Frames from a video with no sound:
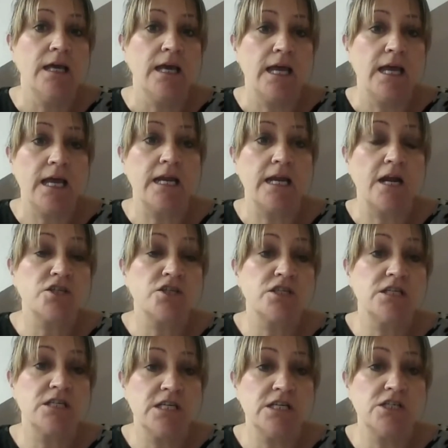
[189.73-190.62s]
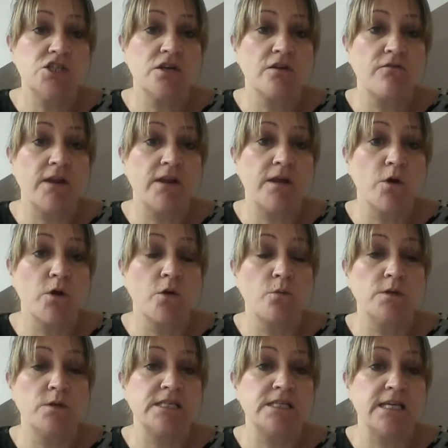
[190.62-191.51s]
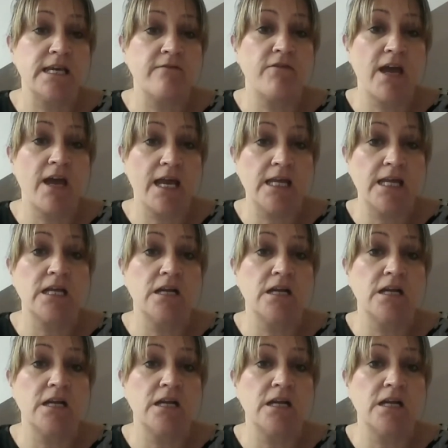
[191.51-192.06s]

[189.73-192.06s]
In our strategic framework, we say very